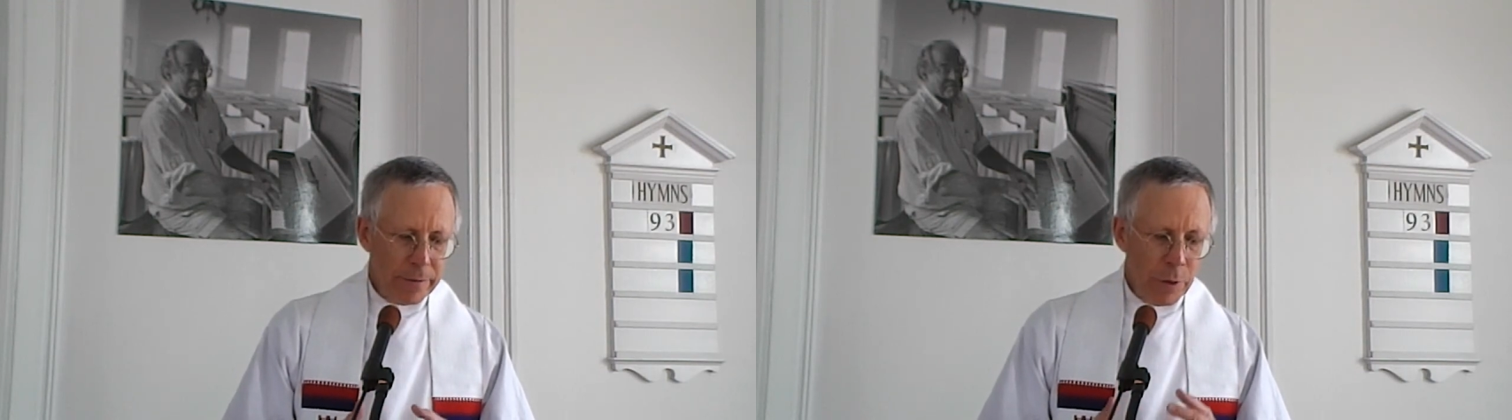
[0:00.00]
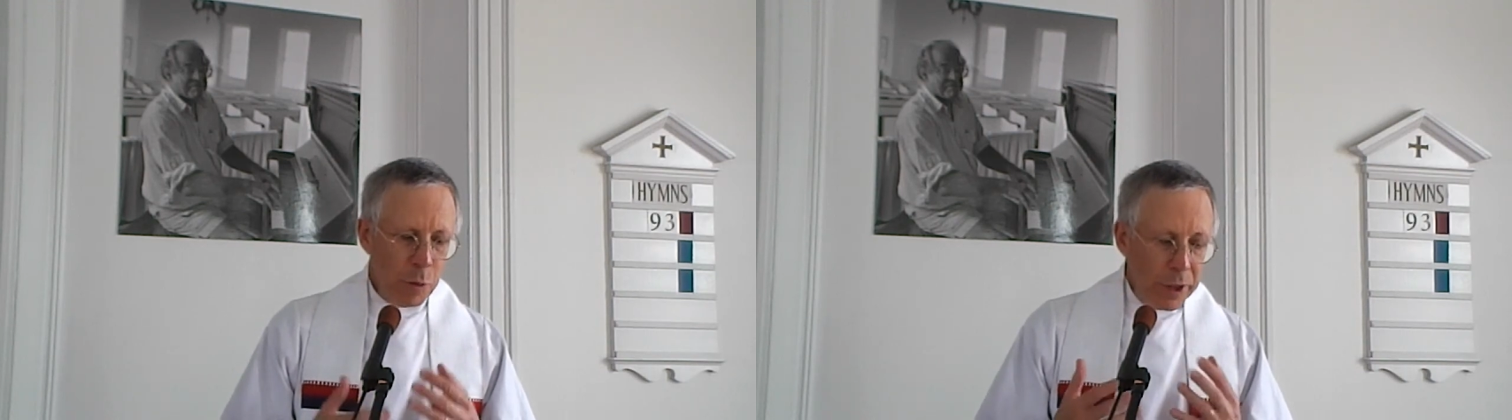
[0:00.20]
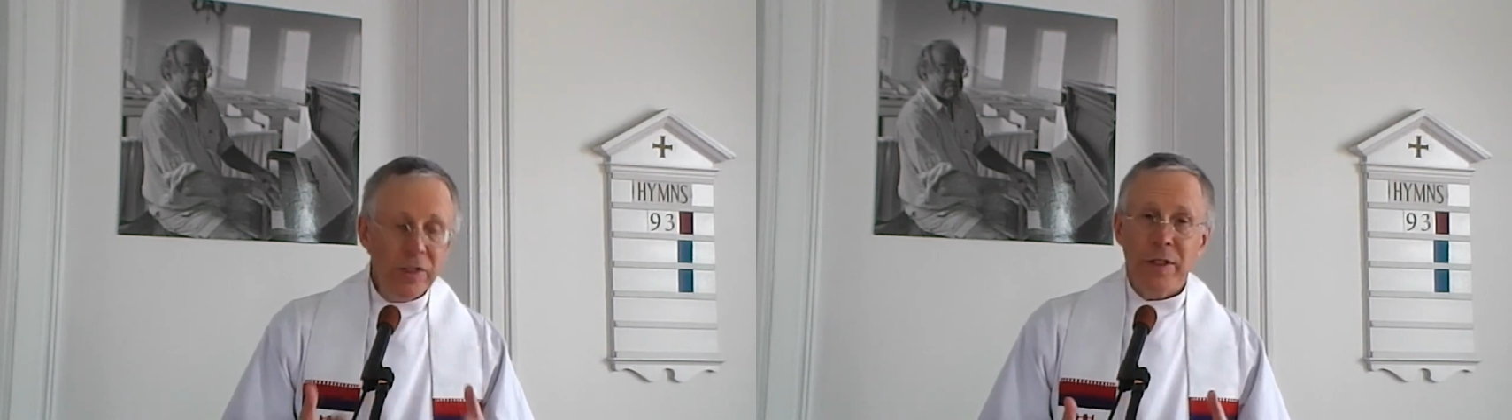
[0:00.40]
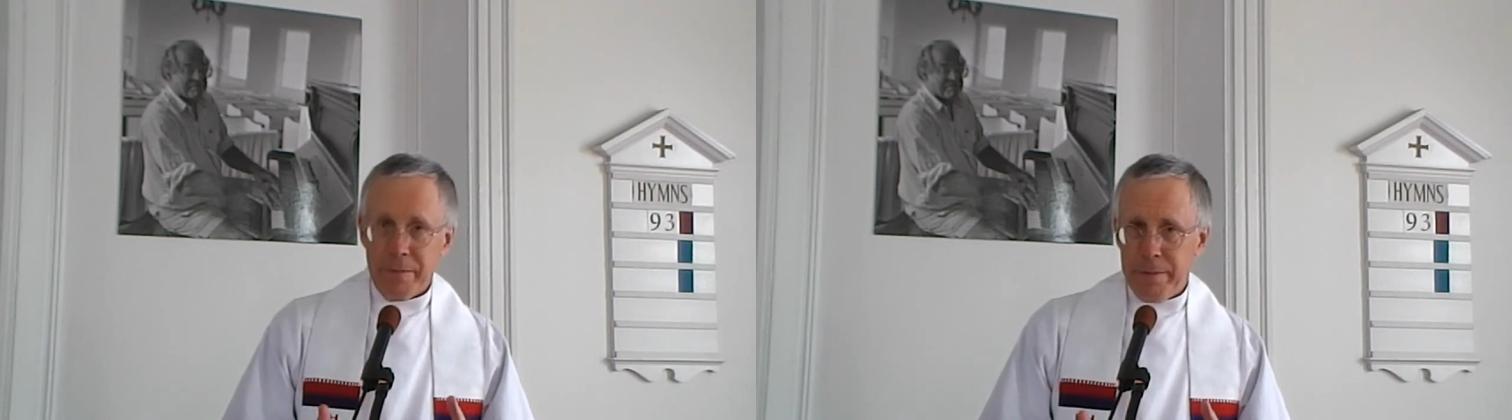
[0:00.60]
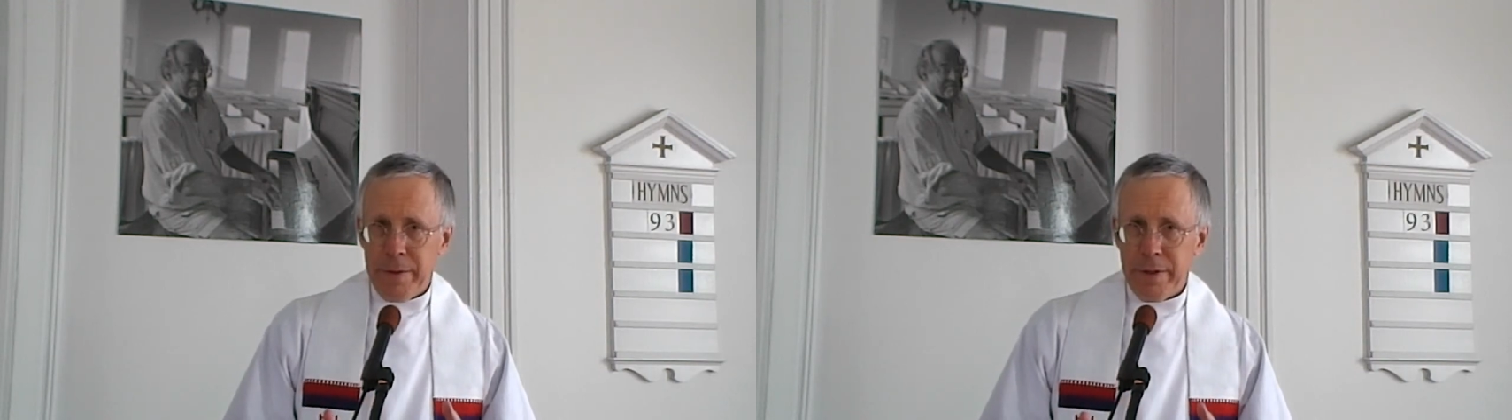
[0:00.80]
the
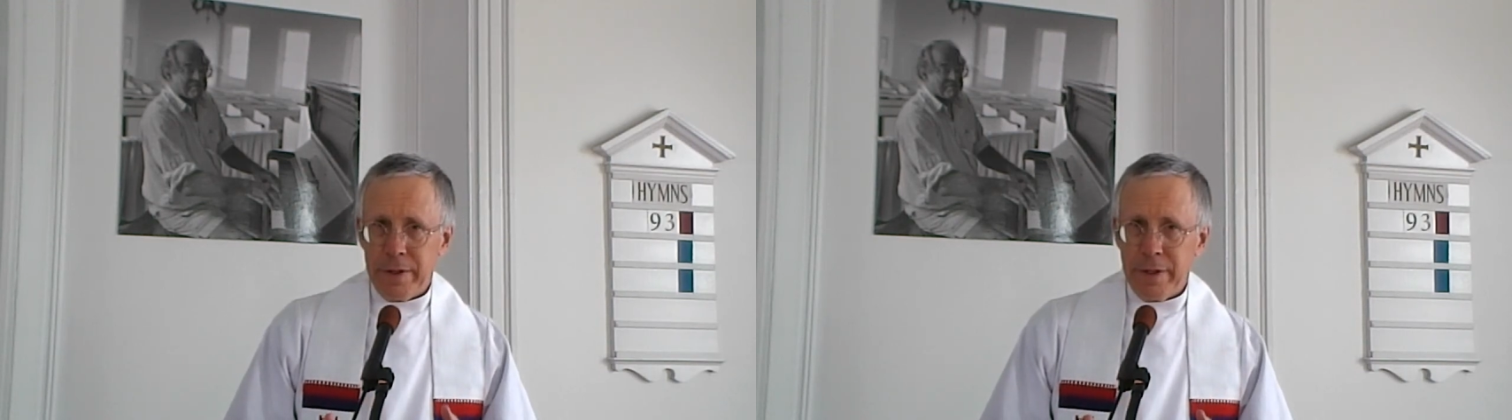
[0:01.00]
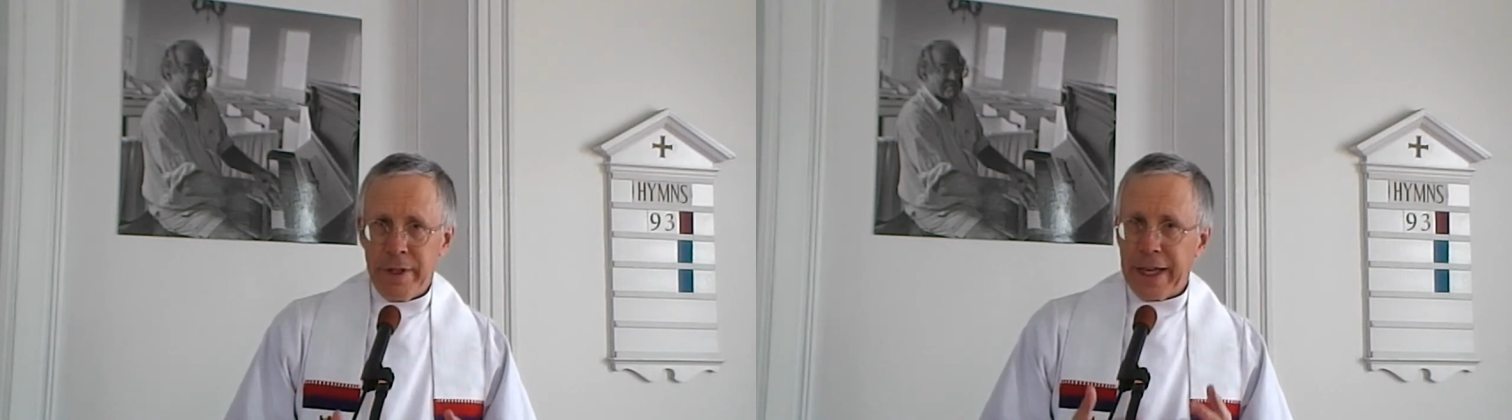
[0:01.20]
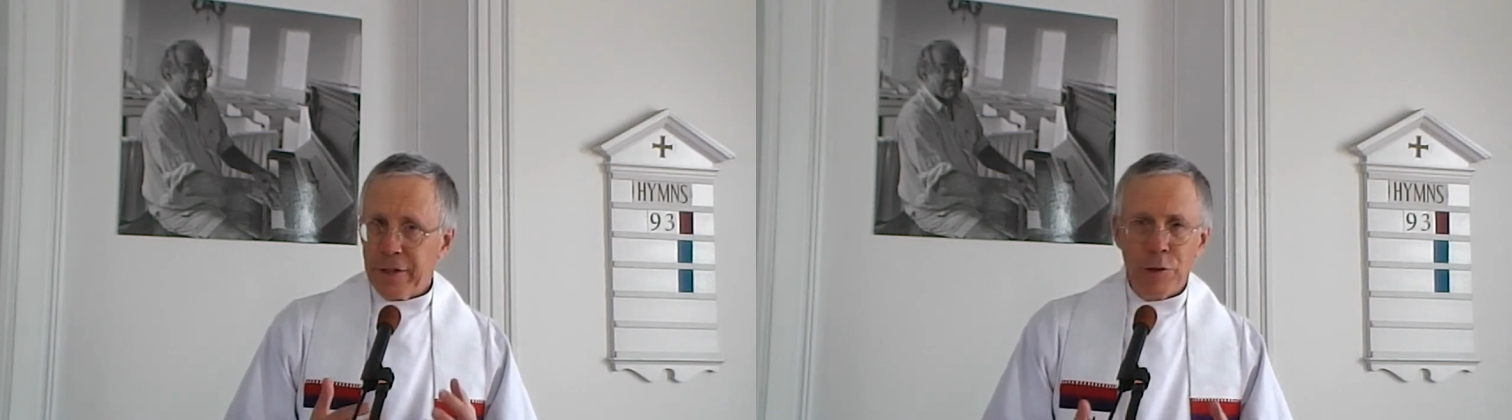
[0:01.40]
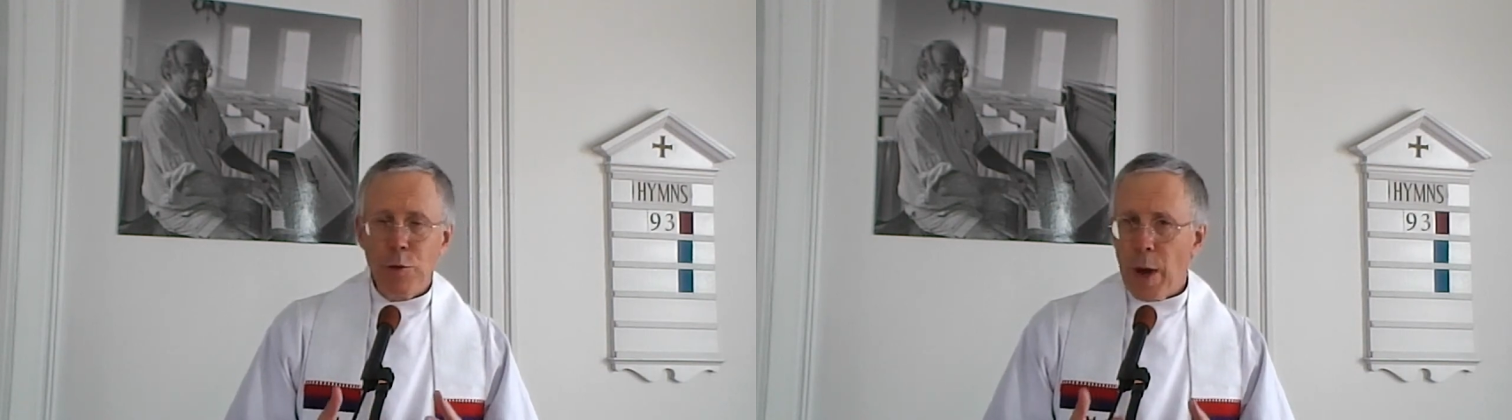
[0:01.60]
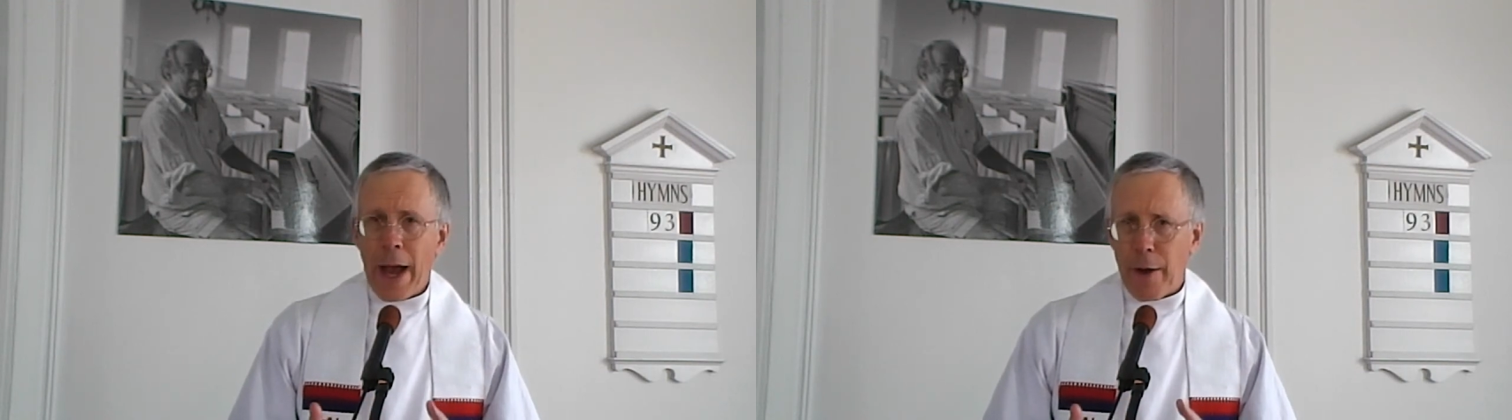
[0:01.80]
wisdom that
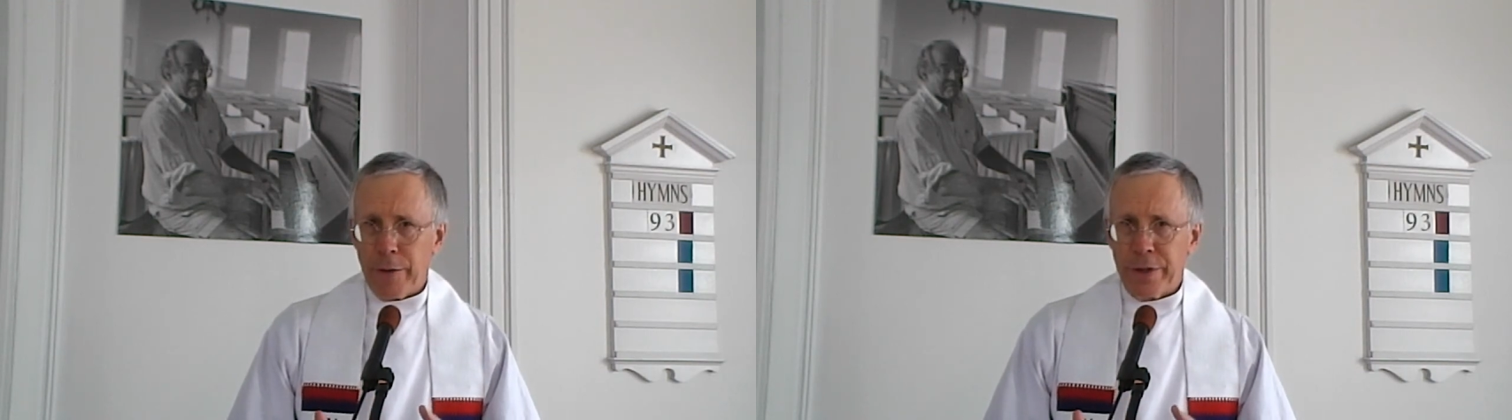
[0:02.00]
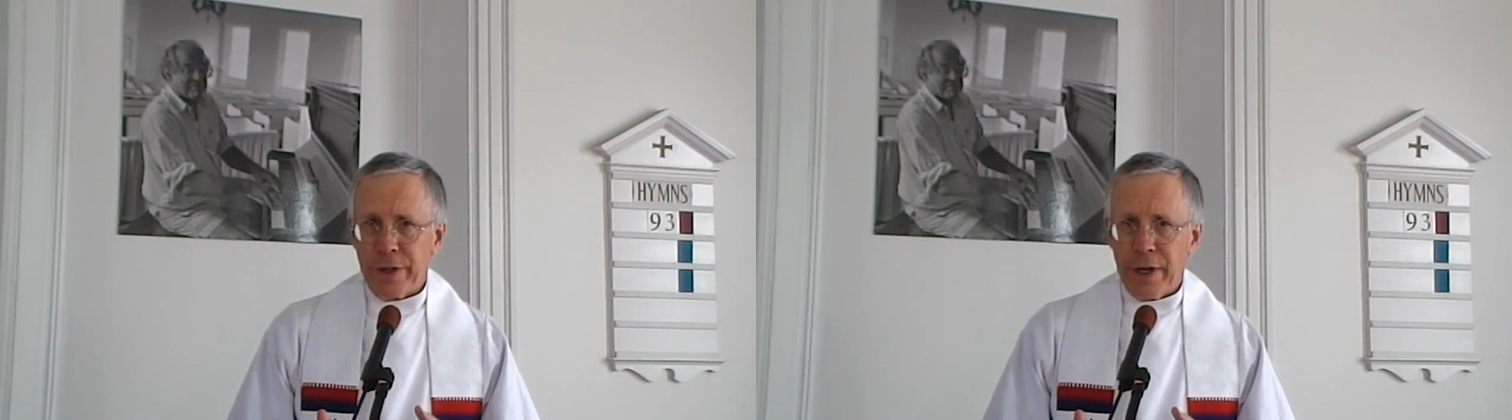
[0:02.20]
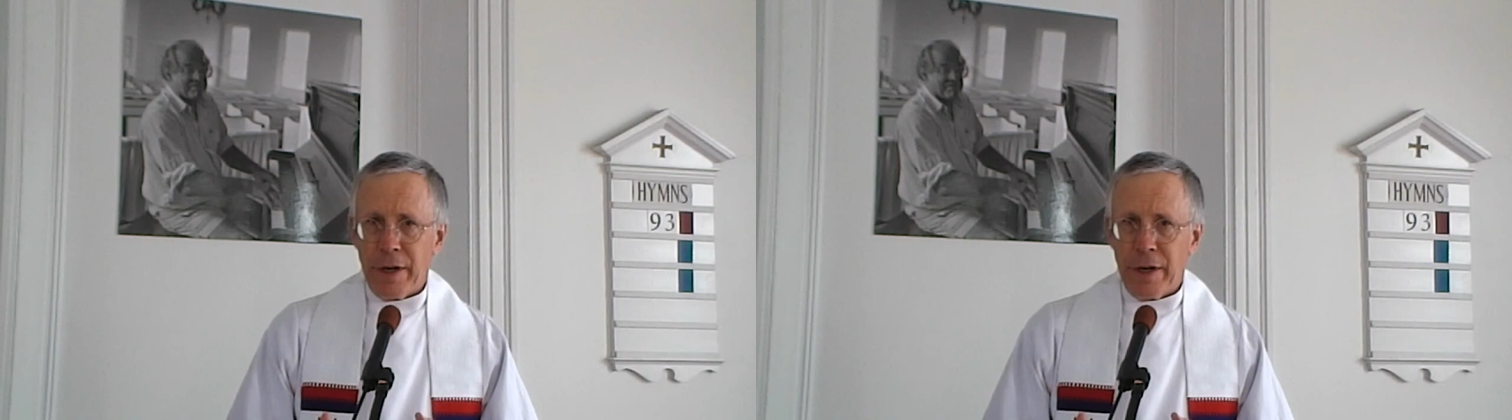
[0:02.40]
grew out